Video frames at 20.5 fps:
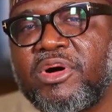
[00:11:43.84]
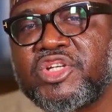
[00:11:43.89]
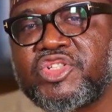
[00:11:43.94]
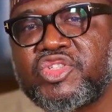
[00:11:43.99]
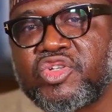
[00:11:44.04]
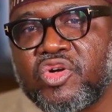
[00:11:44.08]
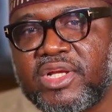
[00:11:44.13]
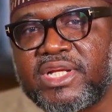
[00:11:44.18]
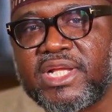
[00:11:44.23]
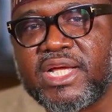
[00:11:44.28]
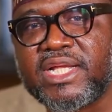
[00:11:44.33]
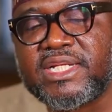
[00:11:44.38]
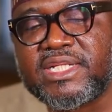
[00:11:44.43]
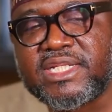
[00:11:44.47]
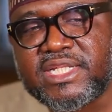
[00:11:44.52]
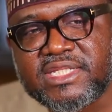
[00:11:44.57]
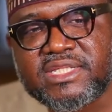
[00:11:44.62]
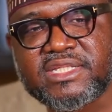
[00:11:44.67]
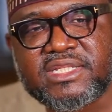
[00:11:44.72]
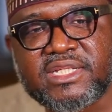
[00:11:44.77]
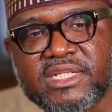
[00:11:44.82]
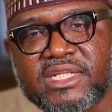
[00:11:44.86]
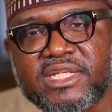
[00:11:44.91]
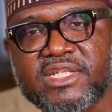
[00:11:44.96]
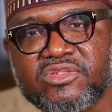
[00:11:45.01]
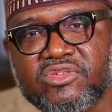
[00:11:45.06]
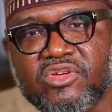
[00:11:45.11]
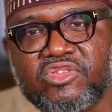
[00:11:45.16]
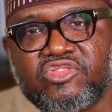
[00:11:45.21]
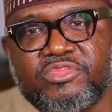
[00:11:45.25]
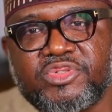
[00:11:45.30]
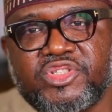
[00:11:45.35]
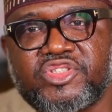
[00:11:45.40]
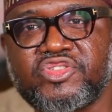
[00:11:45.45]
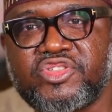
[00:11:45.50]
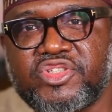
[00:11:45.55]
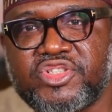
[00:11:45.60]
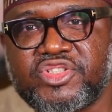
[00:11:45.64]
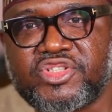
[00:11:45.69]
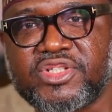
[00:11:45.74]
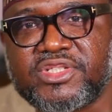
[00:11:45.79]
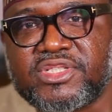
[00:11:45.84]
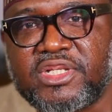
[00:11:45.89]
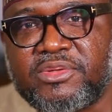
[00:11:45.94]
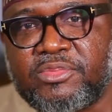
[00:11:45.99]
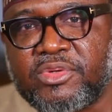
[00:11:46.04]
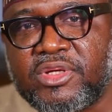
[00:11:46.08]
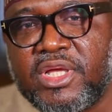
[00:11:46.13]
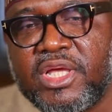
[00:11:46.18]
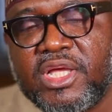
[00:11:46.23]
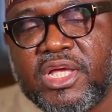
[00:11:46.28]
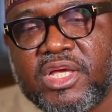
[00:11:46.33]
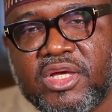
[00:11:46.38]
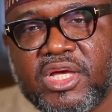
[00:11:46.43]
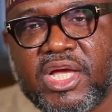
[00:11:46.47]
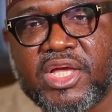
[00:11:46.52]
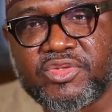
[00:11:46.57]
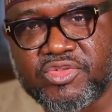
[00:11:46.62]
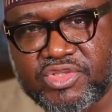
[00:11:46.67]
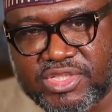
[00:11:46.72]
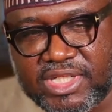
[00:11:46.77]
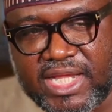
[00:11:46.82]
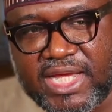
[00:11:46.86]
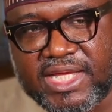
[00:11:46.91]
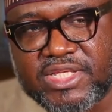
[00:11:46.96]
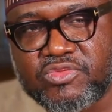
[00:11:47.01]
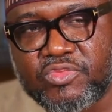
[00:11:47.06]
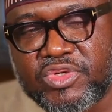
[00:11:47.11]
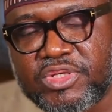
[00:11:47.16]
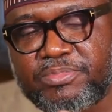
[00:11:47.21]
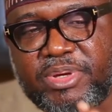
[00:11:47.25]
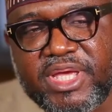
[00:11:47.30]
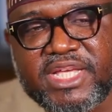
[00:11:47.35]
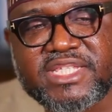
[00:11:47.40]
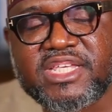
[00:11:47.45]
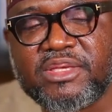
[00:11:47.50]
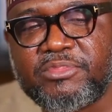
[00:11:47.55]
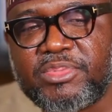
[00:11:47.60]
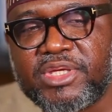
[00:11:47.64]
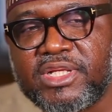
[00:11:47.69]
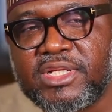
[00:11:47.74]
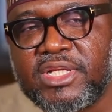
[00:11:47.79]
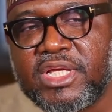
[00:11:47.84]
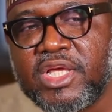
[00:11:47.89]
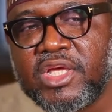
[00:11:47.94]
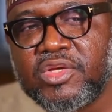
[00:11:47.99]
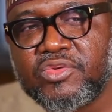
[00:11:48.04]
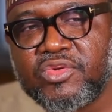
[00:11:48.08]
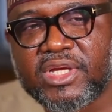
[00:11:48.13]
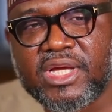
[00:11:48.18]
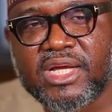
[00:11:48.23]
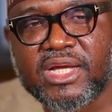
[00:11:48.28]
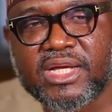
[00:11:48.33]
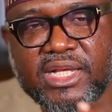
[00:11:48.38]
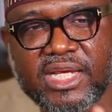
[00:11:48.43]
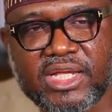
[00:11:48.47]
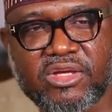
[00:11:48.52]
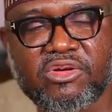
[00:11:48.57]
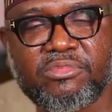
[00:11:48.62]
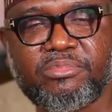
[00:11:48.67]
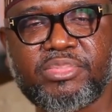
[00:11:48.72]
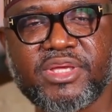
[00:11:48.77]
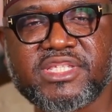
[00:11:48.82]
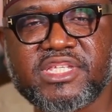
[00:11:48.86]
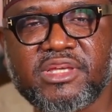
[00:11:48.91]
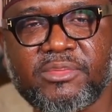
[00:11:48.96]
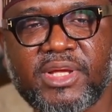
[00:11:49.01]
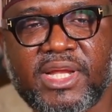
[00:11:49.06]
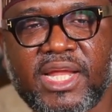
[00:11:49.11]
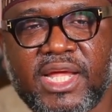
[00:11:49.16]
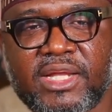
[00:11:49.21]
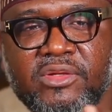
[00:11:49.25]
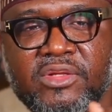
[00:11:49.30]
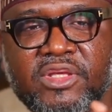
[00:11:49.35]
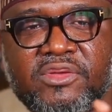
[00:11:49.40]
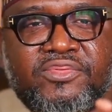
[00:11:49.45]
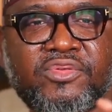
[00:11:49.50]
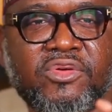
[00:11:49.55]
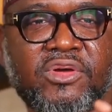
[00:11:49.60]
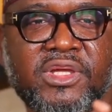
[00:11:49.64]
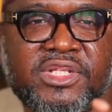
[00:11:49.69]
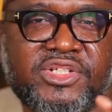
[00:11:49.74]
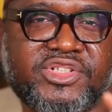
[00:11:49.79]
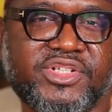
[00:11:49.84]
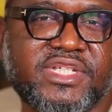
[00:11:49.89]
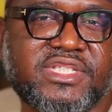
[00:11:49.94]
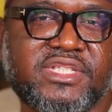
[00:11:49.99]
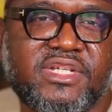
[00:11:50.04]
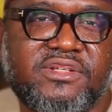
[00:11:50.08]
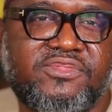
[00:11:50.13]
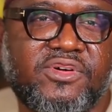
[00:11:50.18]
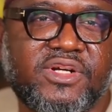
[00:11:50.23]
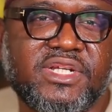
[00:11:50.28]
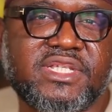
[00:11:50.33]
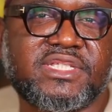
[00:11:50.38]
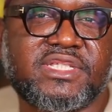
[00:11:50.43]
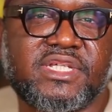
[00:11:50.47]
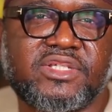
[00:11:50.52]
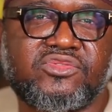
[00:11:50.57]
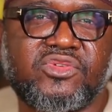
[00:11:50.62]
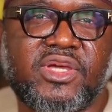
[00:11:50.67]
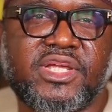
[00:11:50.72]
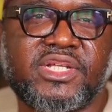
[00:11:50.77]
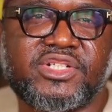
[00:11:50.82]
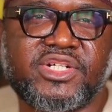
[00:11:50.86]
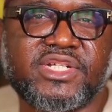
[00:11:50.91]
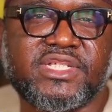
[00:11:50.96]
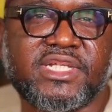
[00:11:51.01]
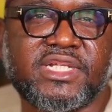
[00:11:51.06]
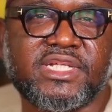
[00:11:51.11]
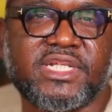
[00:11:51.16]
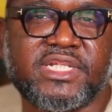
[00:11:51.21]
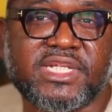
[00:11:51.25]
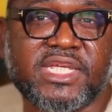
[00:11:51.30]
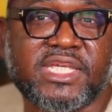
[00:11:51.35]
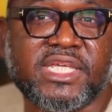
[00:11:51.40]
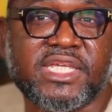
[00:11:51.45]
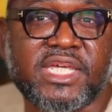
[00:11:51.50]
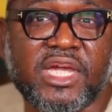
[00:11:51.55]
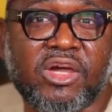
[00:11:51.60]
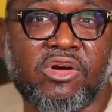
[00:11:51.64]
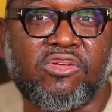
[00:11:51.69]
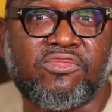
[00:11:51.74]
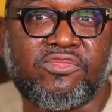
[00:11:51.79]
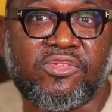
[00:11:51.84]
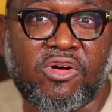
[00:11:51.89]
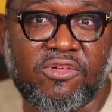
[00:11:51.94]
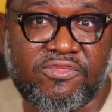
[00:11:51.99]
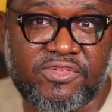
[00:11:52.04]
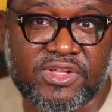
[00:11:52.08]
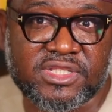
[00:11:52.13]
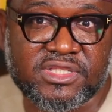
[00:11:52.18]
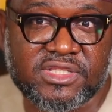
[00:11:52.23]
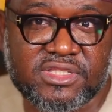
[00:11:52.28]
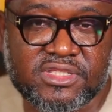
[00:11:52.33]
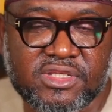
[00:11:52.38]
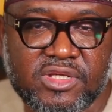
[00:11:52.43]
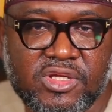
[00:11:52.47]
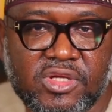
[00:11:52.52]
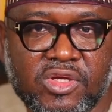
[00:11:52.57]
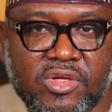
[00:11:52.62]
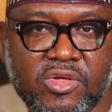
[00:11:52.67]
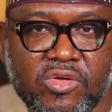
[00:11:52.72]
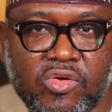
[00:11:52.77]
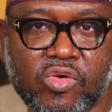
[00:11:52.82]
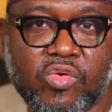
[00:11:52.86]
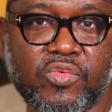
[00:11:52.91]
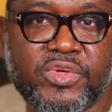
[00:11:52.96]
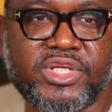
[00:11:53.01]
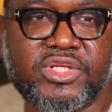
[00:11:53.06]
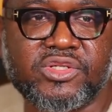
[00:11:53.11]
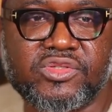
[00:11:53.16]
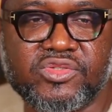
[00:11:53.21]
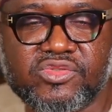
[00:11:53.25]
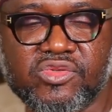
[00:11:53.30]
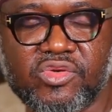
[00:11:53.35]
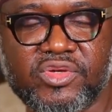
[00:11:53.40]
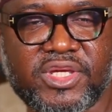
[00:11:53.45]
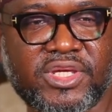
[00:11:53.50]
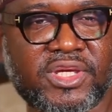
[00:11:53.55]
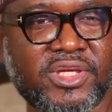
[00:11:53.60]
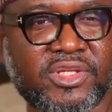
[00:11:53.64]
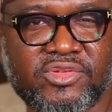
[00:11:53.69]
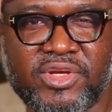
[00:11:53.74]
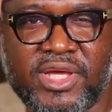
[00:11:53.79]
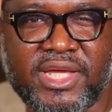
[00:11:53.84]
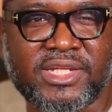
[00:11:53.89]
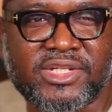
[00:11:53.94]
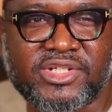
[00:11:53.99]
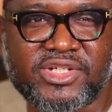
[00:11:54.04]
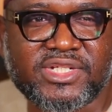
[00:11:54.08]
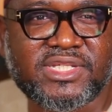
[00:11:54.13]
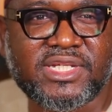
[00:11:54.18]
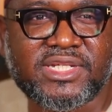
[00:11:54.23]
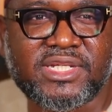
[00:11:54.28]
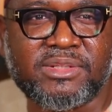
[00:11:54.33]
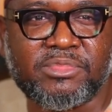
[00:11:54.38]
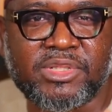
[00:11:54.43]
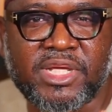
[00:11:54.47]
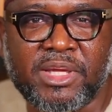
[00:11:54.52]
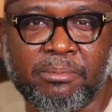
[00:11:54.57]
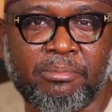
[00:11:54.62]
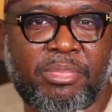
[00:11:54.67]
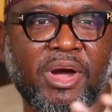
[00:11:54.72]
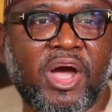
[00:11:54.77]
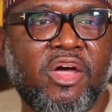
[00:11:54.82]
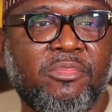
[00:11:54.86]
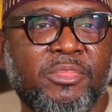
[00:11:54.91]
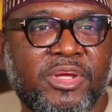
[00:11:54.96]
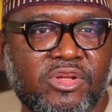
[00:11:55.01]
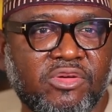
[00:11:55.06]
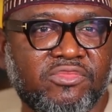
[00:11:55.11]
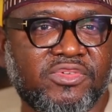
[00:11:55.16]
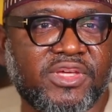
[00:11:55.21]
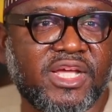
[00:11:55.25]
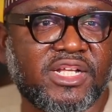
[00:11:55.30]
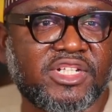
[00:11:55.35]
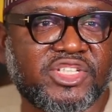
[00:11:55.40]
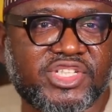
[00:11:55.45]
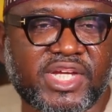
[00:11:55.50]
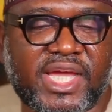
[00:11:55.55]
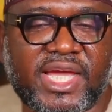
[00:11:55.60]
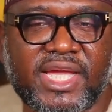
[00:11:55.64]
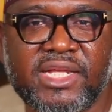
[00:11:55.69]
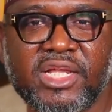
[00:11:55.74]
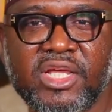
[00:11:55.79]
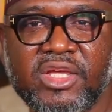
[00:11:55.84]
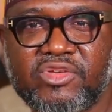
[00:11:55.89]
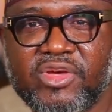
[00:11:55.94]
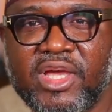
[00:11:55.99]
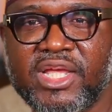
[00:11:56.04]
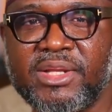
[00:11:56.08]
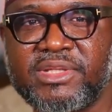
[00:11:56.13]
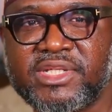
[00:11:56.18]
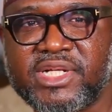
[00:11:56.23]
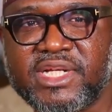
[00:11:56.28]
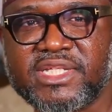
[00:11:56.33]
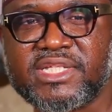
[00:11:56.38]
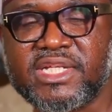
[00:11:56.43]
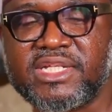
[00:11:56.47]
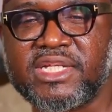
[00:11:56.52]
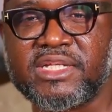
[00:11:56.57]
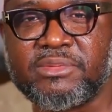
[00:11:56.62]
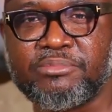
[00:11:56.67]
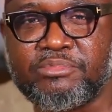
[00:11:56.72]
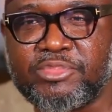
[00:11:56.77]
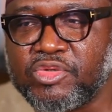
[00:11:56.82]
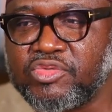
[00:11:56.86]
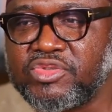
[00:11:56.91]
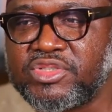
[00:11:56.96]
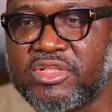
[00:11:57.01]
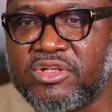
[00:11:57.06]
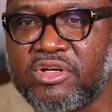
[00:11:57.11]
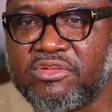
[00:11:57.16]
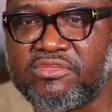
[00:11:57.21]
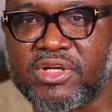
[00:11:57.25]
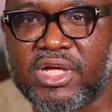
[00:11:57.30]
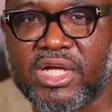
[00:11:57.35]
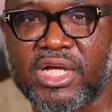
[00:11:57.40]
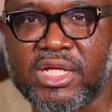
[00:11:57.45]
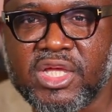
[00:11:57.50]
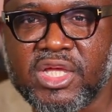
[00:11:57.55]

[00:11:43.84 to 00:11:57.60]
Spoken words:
am I sure that this thing is going to be judiciously utilized? With PaySabil, you can click on PaySabil, and if you're interested, for instance, you're interested in taking care of orphans or widows, or you're interested in empowerment of girl child, you're interested in building of